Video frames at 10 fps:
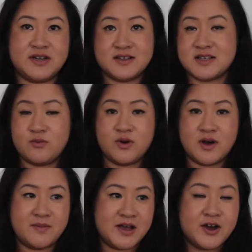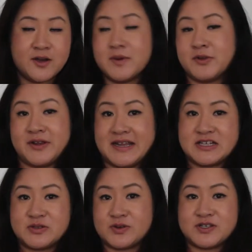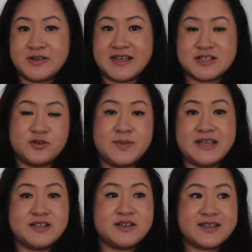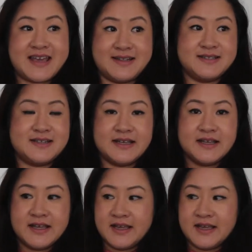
And I was like, well, I'm at home, I'm not in that store, so that's not me, cancel it.